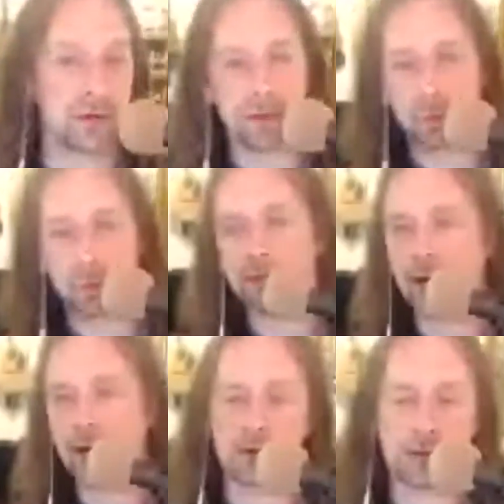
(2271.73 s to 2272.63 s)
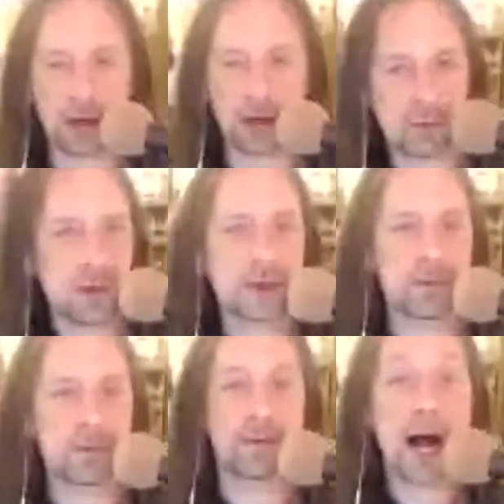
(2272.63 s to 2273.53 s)
if you're providing um,
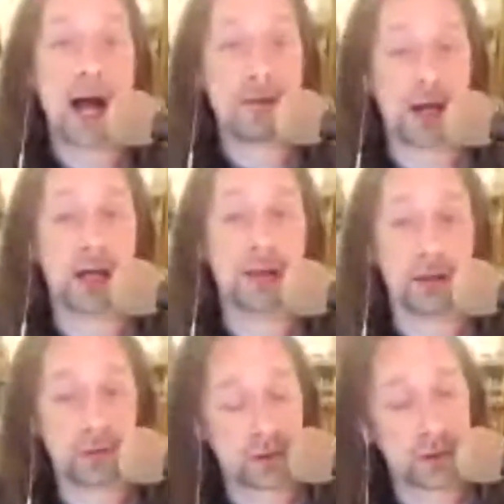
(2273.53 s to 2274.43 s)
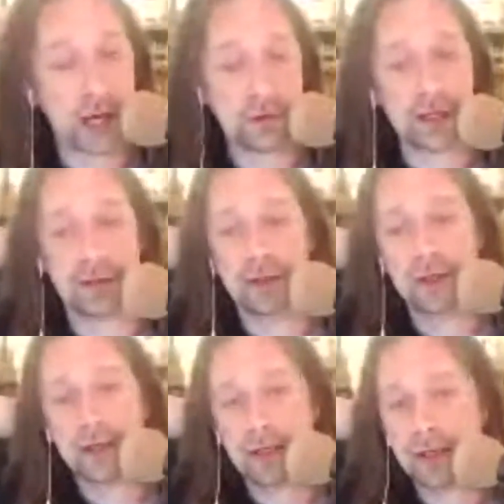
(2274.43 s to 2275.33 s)
something of high value to that event
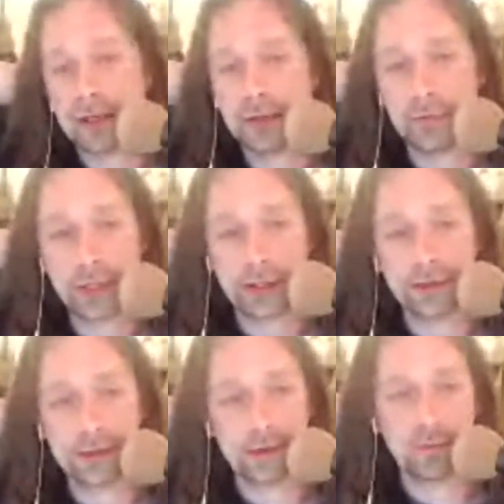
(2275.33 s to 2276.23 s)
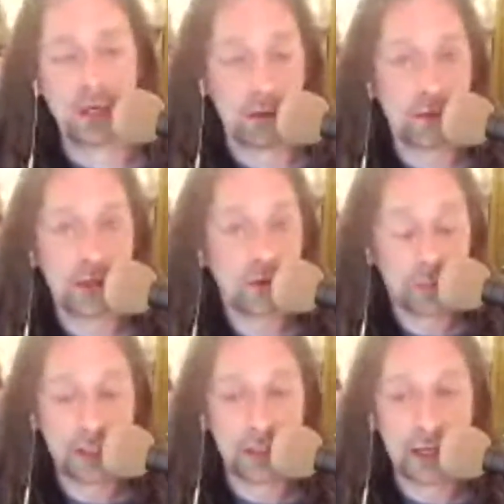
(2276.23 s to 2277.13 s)
because, you know, they should
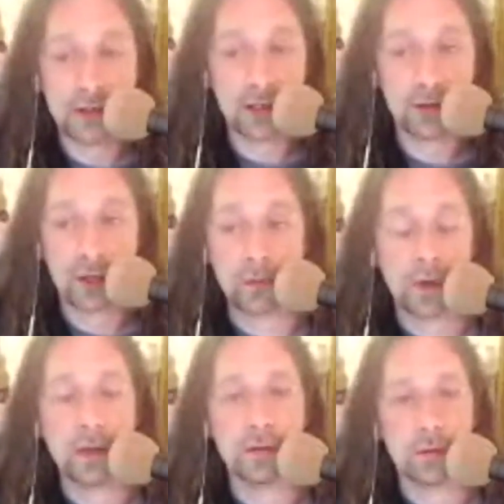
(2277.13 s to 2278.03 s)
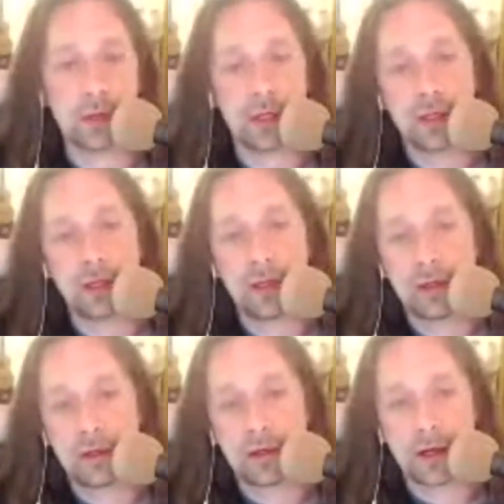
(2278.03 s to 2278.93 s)
be engaging in trade with you.
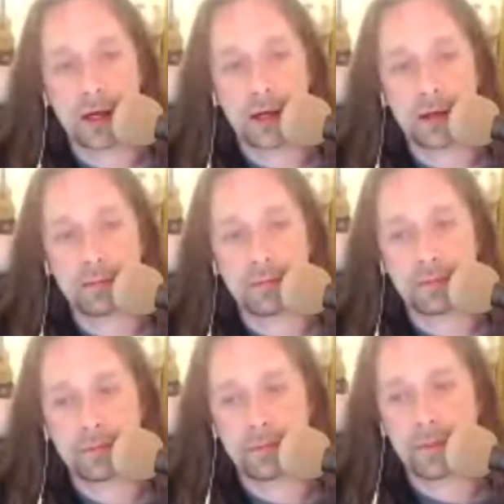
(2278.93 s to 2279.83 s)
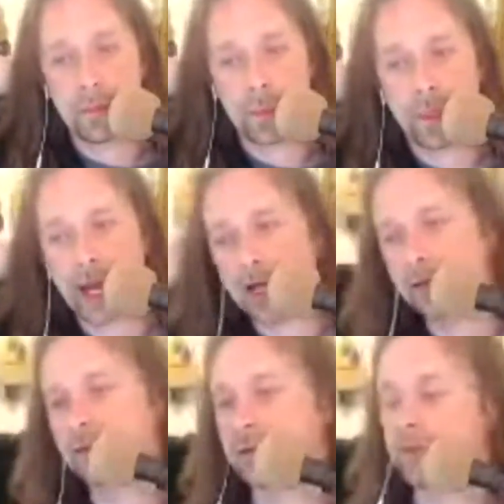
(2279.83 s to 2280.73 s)
Um,
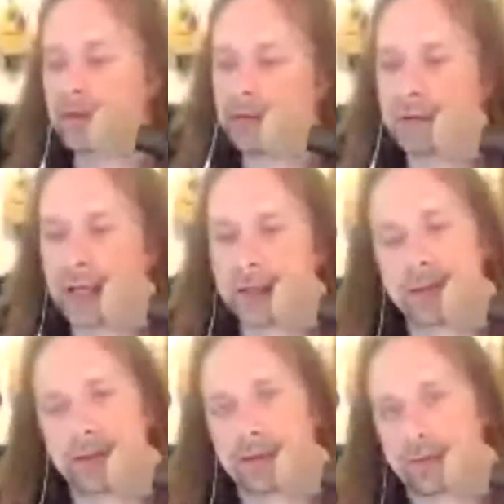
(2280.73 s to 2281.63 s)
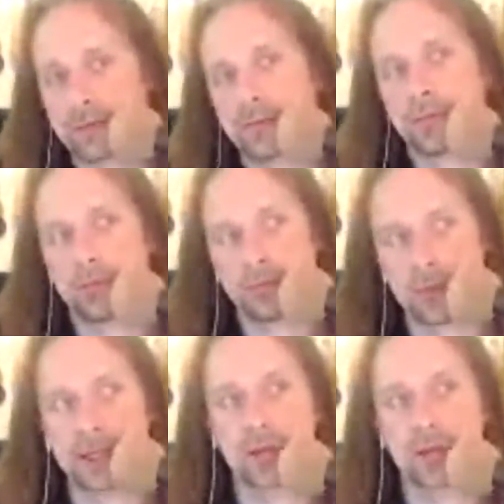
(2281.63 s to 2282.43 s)
that's, that's, that's a